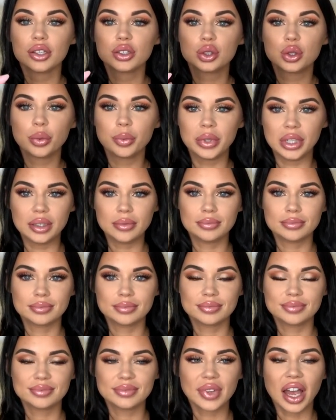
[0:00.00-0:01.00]
To me,
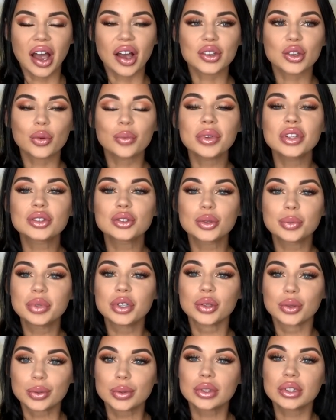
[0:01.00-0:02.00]
I don't mean to be
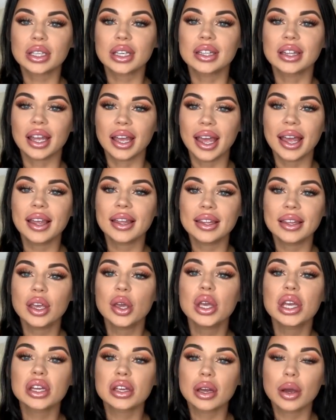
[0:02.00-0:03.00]
rude in
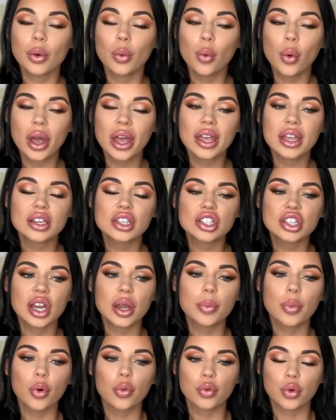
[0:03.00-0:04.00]
any way,
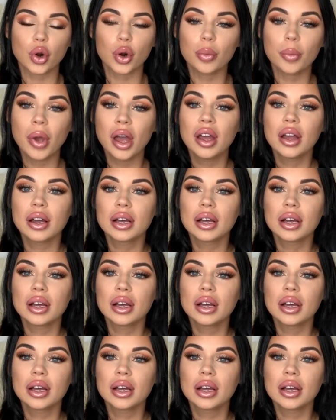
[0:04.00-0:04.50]
shape or form,